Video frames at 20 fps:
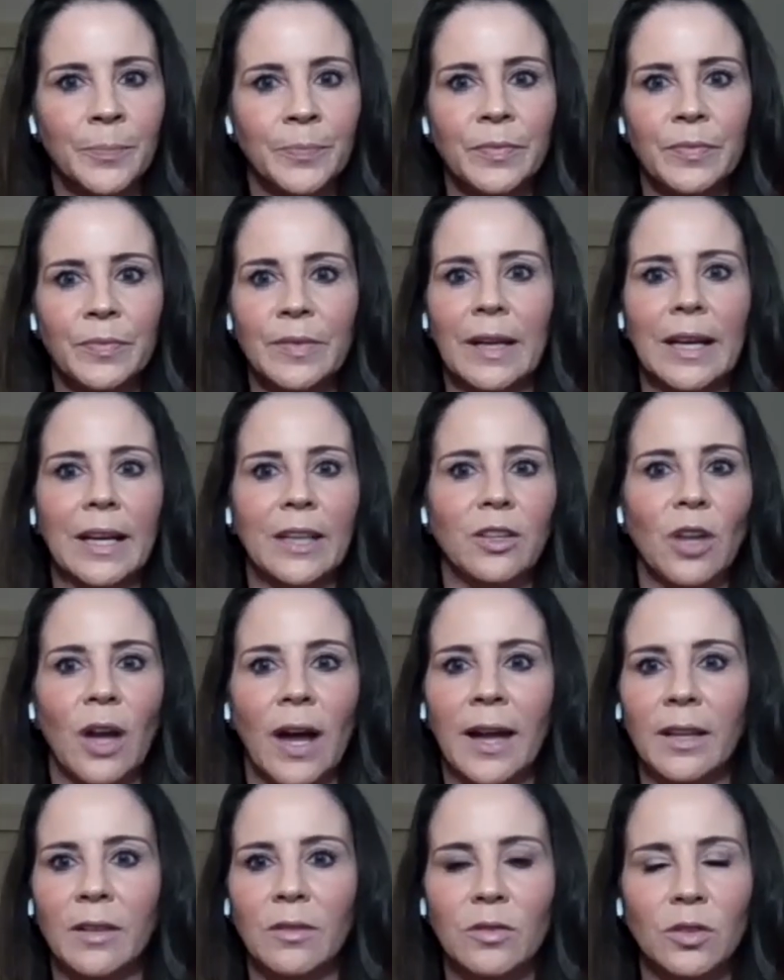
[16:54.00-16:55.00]
Then
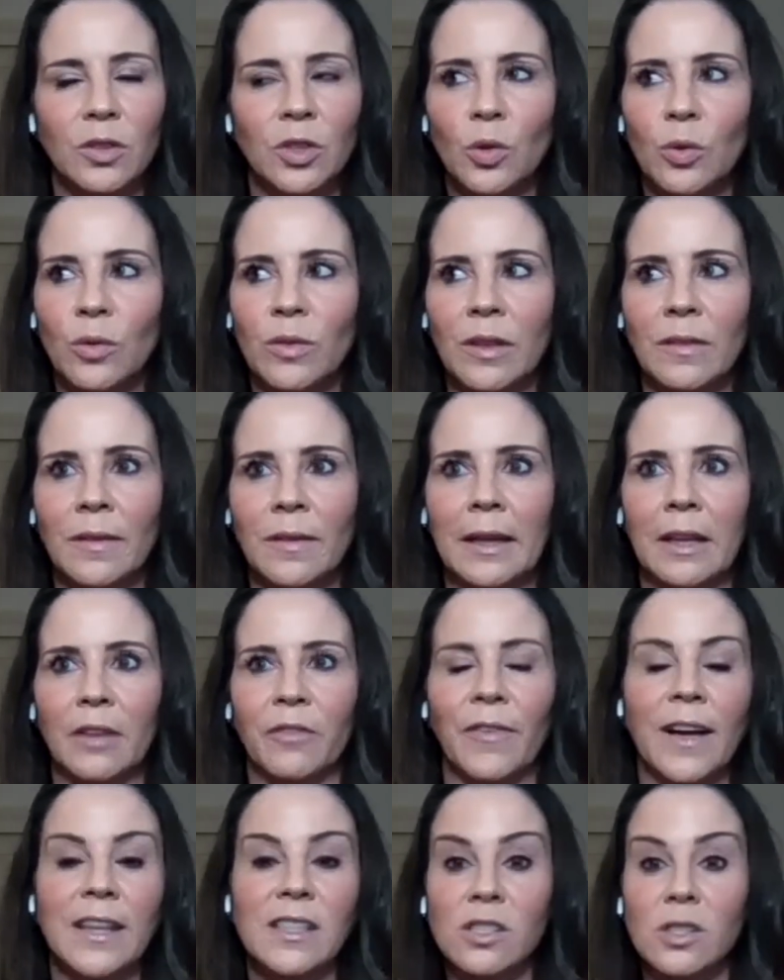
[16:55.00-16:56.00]
I knew that like,
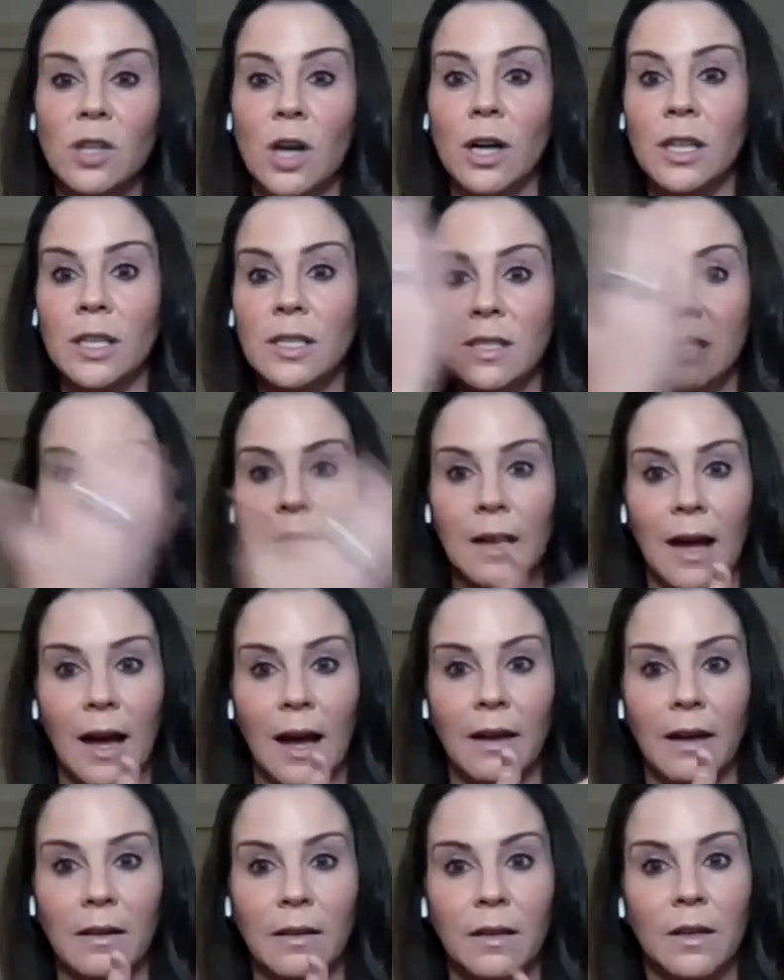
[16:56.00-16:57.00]
if I started to
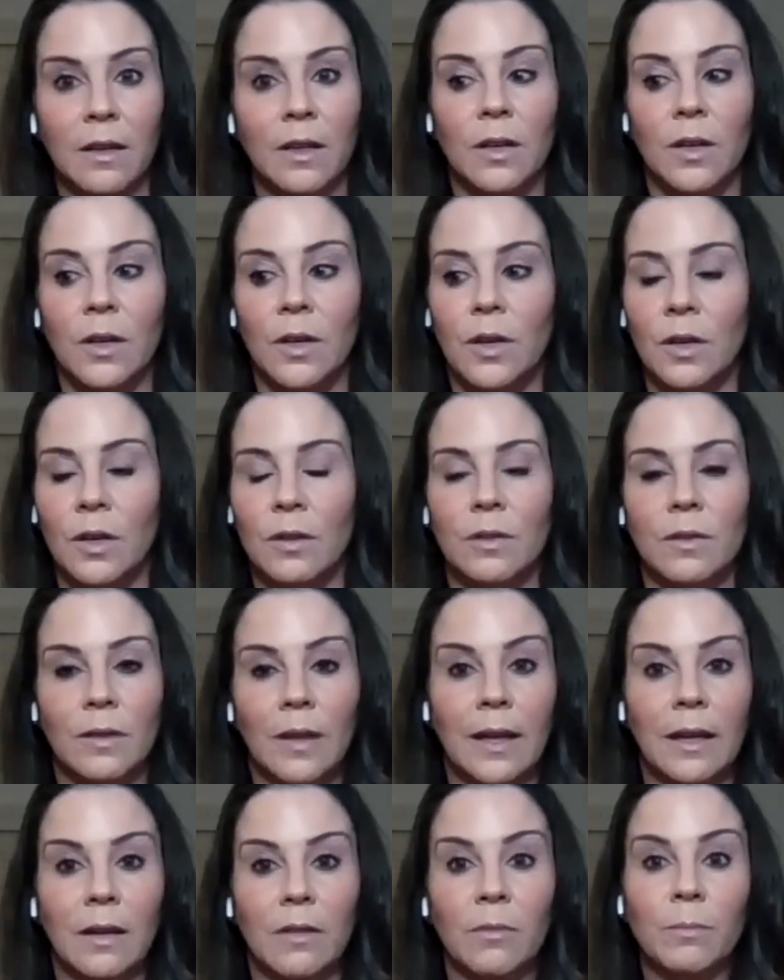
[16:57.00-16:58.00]
not
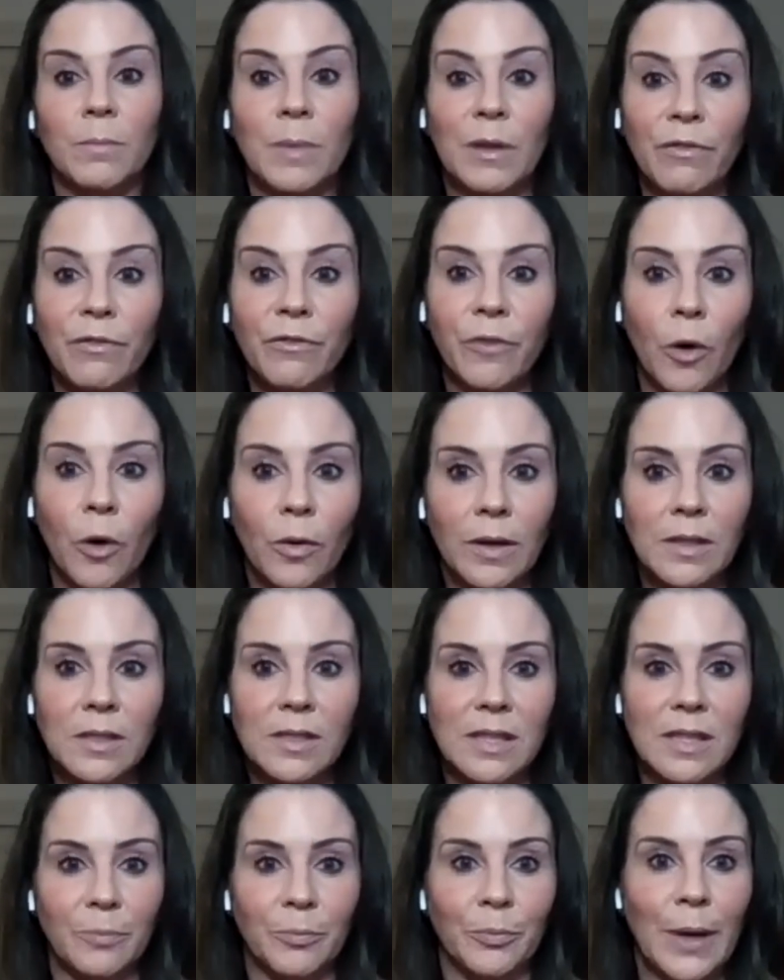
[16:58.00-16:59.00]
like be focused
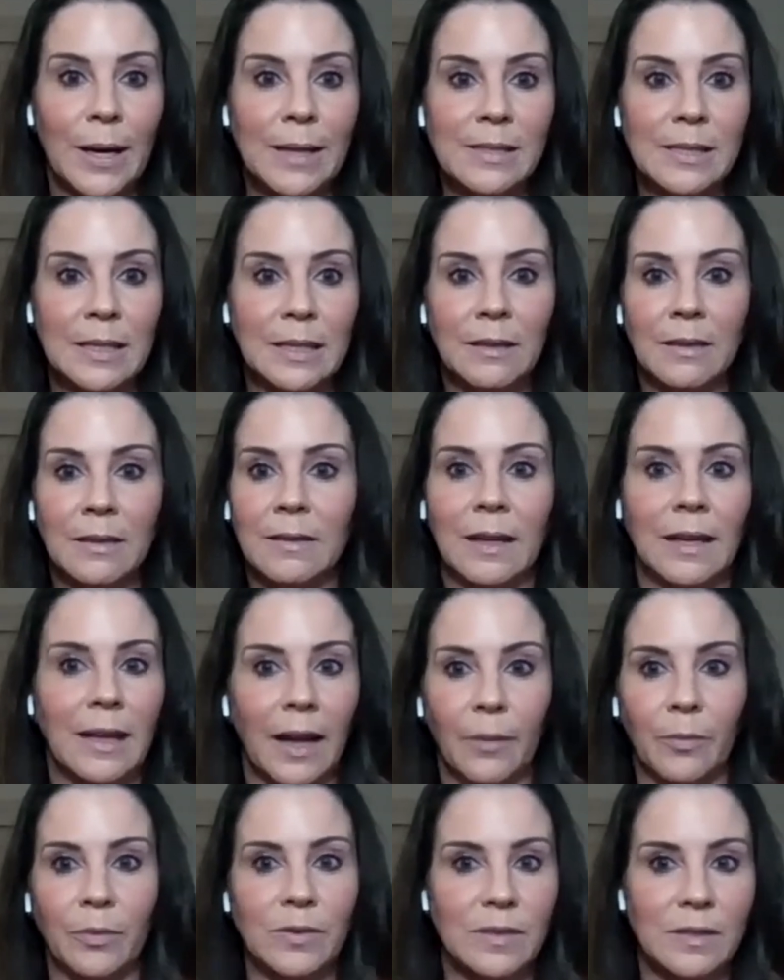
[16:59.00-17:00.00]
and present, then
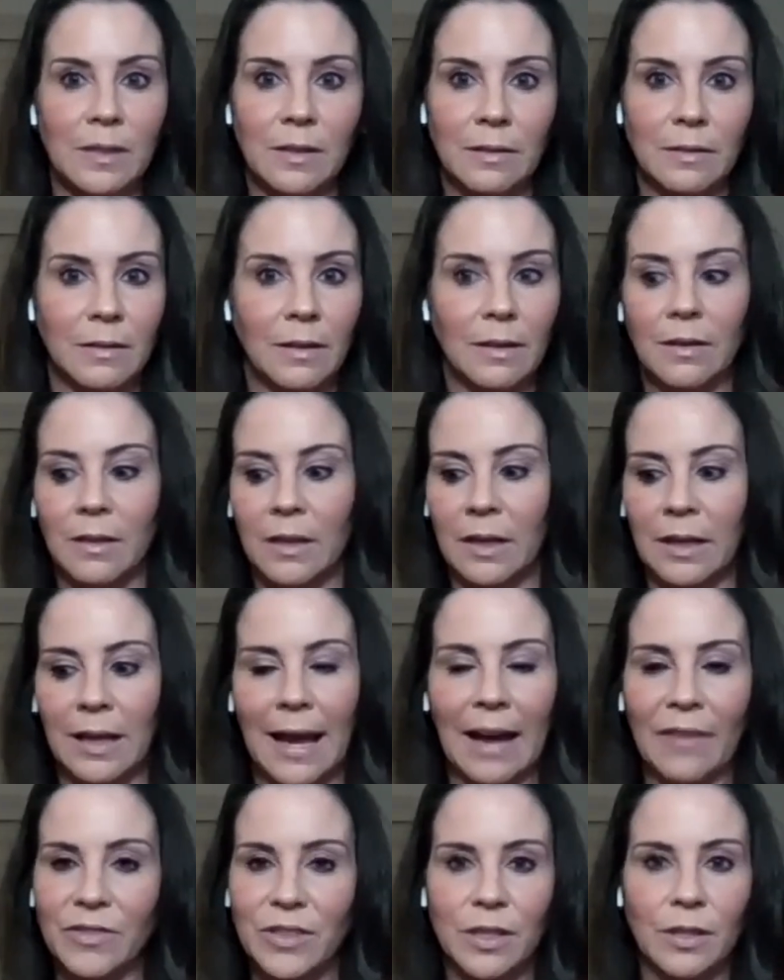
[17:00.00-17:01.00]
I was going to
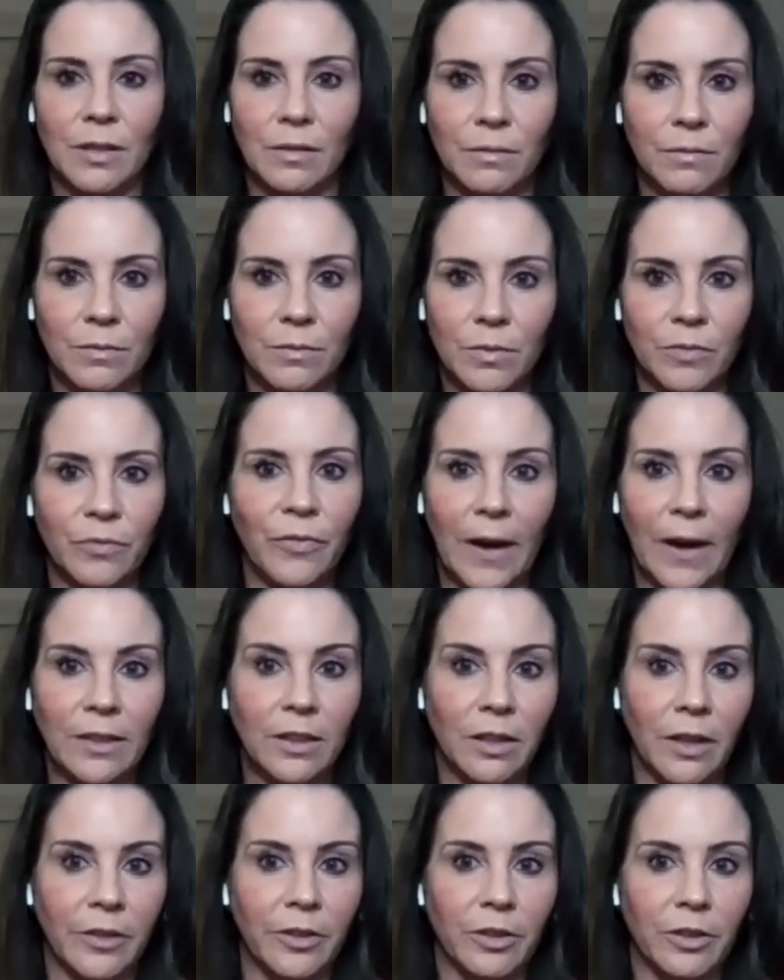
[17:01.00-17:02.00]
have to find
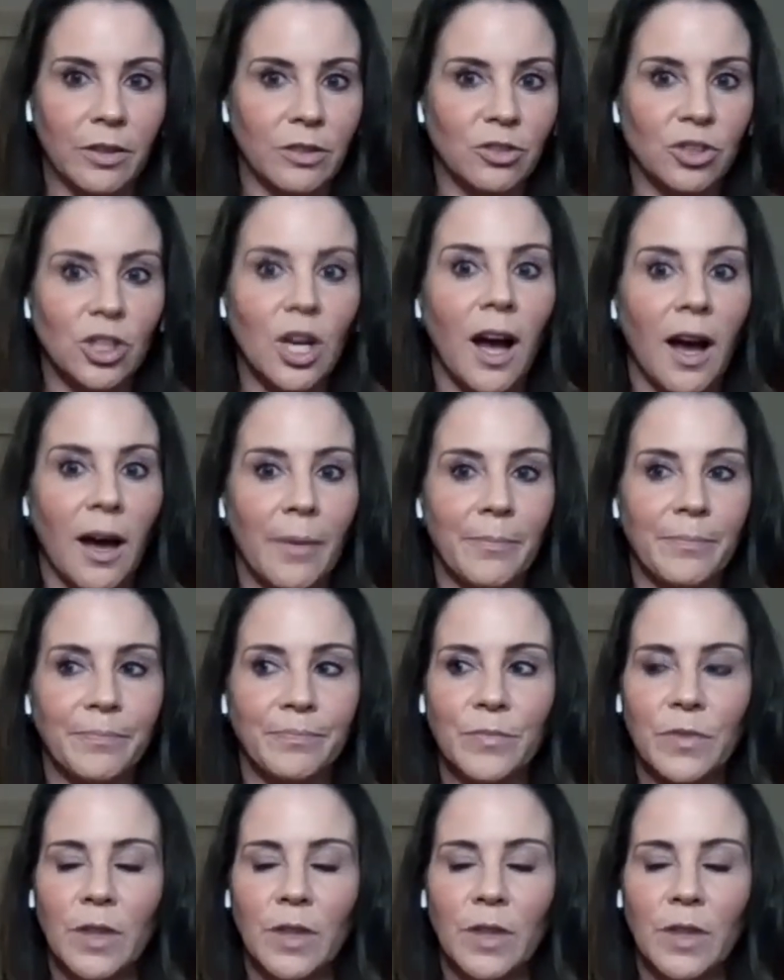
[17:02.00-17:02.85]
another job.